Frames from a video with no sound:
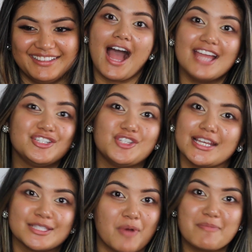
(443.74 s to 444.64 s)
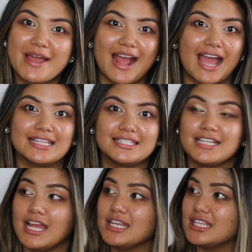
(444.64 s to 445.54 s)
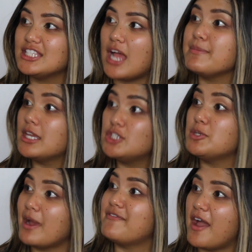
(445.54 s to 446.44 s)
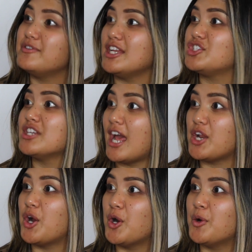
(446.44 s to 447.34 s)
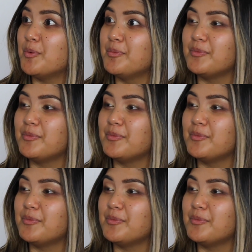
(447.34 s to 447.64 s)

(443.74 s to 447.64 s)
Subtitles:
I just want my eyes done. I'm gonna do my foundation at home.